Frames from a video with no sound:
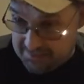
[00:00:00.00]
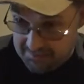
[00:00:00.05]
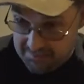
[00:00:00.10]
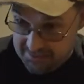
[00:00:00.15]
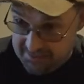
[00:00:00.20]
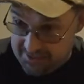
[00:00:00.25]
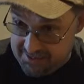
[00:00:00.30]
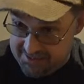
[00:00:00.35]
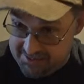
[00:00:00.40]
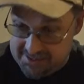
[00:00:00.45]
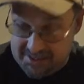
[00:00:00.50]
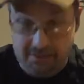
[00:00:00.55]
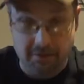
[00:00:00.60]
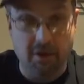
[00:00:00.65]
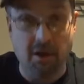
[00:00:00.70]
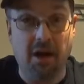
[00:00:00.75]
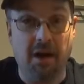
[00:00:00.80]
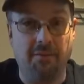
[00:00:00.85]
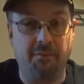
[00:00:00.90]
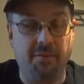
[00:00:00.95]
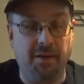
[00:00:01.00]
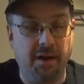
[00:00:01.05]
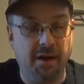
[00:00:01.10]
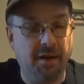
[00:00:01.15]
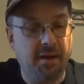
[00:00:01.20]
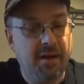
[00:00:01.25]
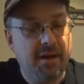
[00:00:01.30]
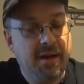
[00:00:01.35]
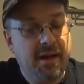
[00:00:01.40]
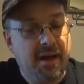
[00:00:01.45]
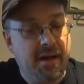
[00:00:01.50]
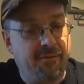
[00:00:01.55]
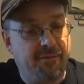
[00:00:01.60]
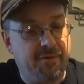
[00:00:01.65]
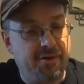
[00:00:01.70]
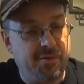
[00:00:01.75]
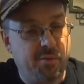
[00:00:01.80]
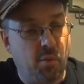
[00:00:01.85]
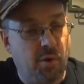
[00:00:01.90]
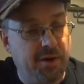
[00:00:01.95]
they signal off. If
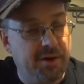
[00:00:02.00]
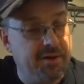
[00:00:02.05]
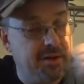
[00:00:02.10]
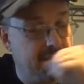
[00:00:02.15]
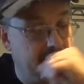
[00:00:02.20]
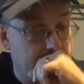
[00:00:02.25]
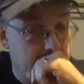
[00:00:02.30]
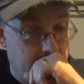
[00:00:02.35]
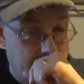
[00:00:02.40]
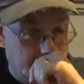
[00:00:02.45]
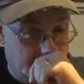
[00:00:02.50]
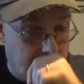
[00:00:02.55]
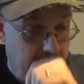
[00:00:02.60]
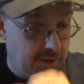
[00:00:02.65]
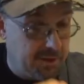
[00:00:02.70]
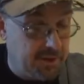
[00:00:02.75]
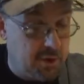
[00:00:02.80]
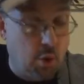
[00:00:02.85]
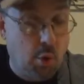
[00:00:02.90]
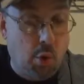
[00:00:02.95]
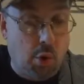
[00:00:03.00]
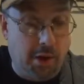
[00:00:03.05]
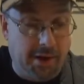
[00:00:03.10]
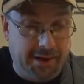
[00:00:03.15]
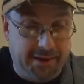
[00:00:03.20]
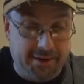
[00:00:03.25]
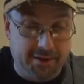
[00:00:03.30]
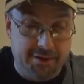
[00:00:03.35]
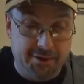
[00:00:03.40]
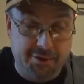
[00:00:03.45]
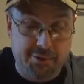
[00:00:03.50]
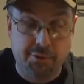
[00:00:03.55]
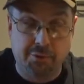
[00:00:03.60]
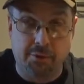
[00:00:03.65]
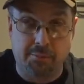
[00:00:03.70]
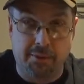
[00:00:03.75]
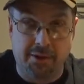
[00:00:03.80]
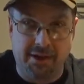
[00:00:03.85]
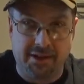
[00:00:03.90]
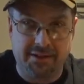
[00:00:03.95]
there's one toy in the
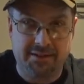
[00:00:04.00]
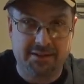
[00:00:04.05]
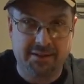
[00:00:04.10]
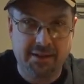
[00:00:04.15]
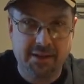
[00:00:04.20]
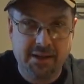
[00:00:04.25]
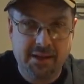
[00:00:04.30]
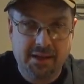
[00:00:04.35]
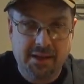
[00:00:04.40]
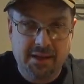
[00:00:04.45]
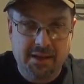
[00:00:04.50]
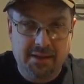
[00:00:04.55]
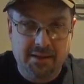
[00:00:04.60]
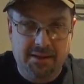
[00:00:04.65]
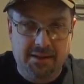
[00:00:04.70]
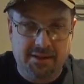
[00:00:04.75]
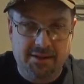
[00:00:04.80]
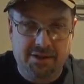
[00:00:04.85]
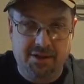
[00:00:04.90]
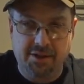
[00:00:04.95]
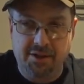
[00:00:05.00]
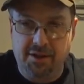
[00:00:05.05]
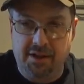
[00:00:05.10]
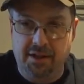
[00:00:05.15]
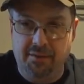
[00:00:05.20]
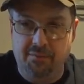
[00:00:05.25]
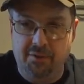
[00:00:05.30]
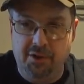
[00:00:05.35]
toolbox that's going to give